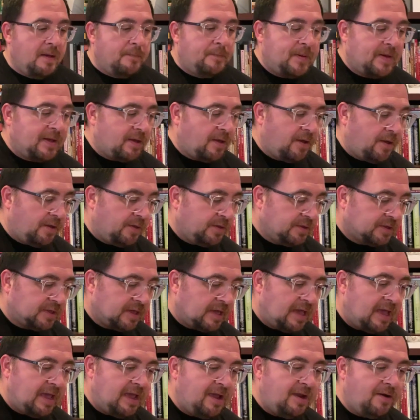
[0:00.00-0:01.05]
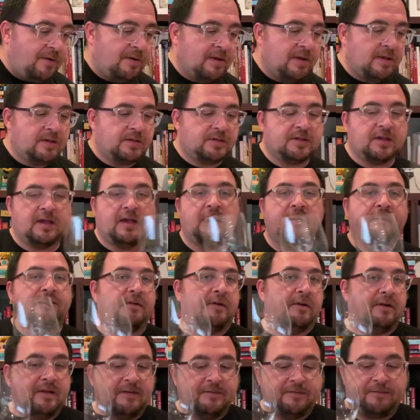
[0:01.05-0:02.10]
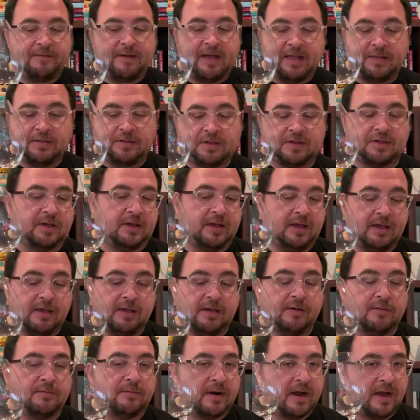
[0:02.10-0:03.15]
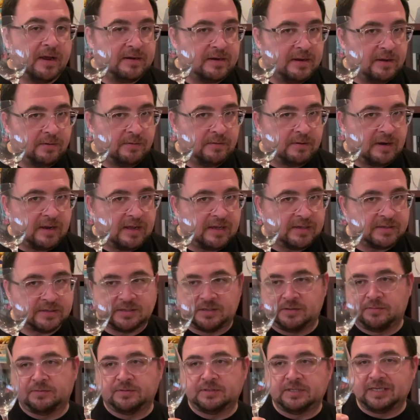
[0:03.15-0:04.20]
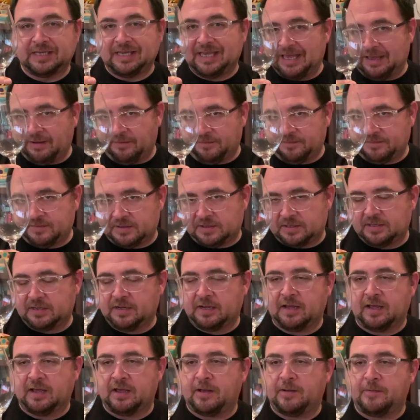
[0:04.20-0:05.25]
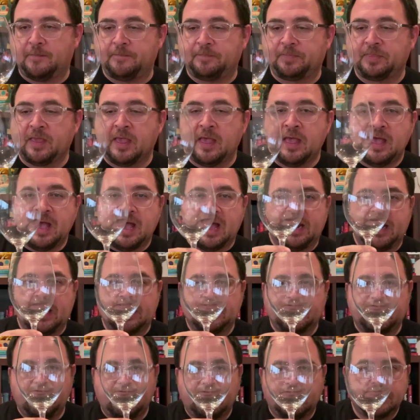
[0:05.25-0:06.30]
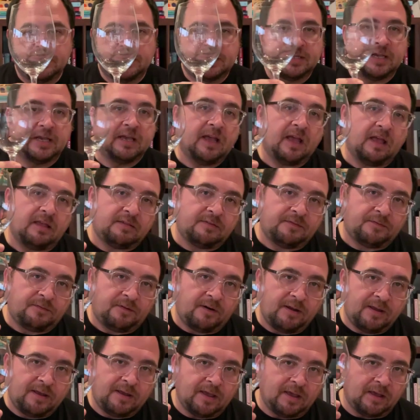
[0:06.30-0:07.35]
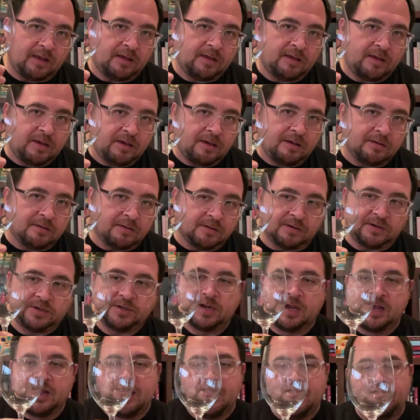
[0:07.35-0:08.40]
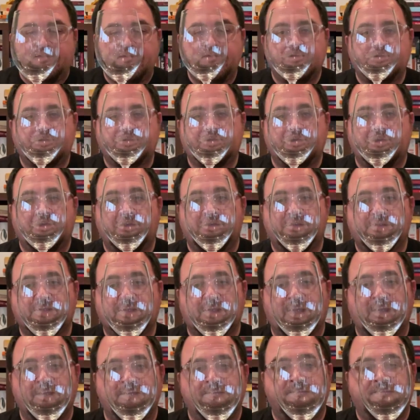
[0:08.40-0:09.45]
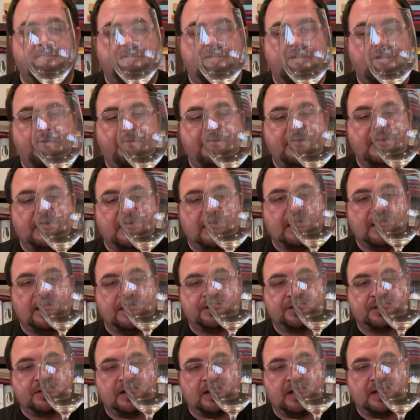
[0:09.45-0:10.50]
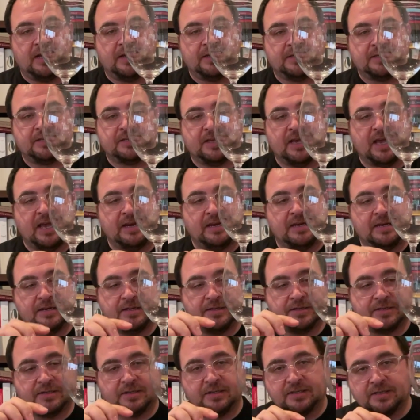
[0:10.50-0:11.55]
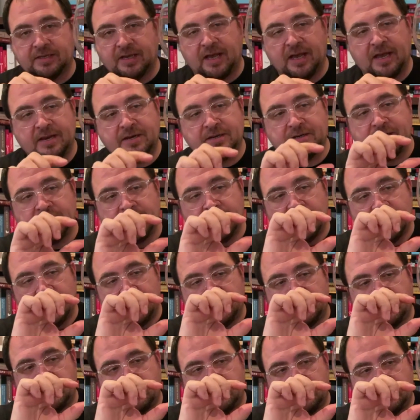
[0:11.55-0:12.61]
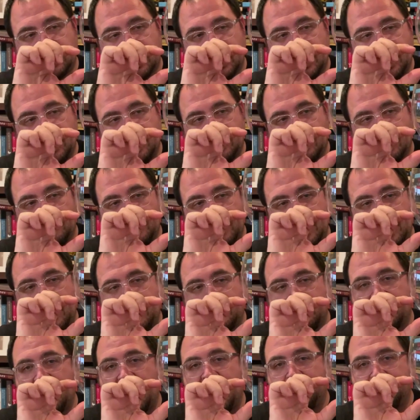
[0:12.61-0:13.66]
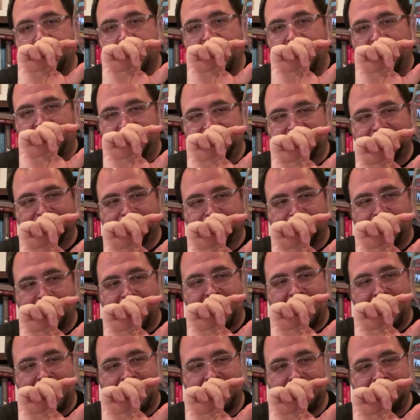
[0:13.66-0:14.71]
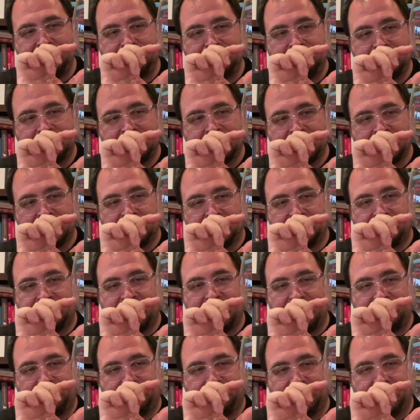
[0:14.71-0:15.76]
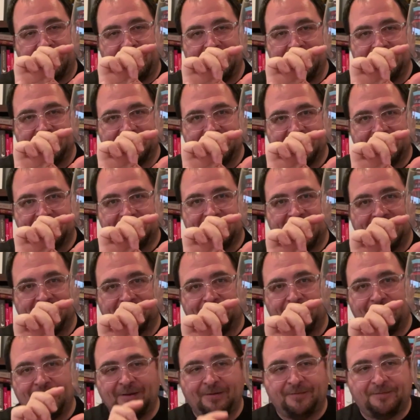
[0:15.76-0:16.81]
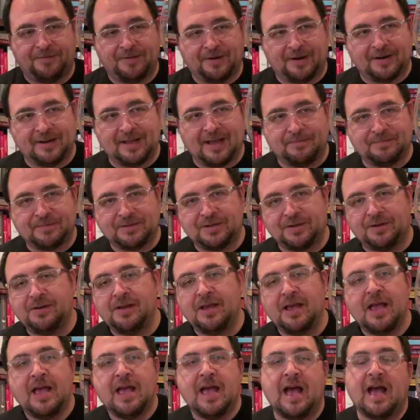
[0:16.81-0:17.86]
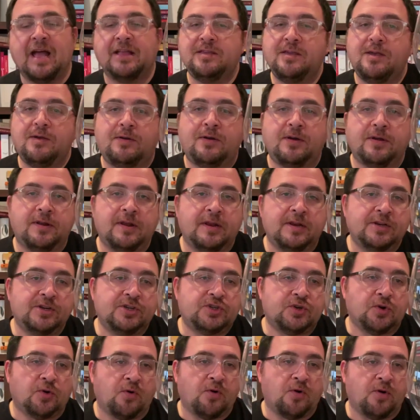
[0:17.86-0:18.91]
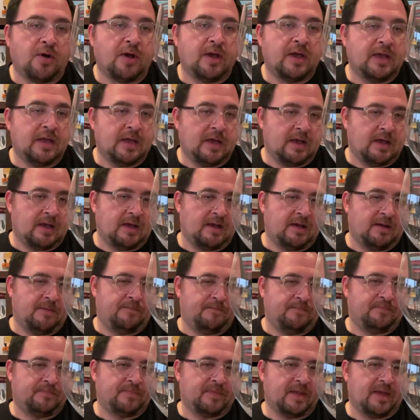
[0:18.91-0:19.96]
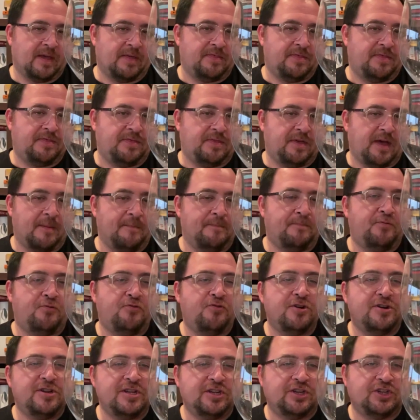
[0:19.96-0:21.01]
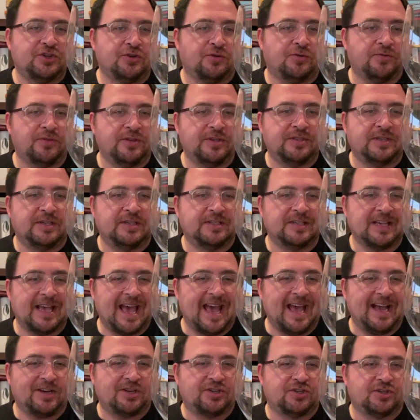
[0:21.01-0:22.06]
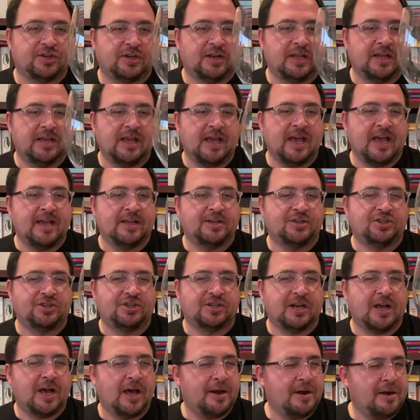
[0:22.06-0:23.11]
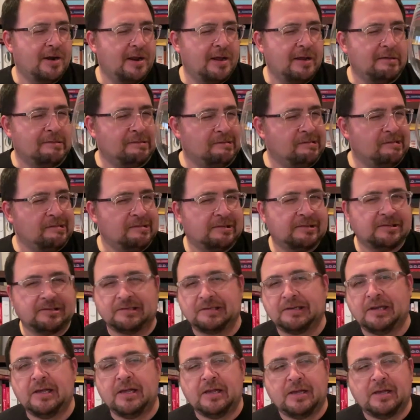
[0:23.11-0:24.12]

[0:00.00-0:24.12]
Because here is a very fancy Riedel glass that was a gift. And as you can see, it's freaking huge. This is a very large glass and it is designed to take about that much wine, roughly. That's where you'd fill it up to. And you could enjoy, I'm pretty sure this is actually a Chardonnay glass.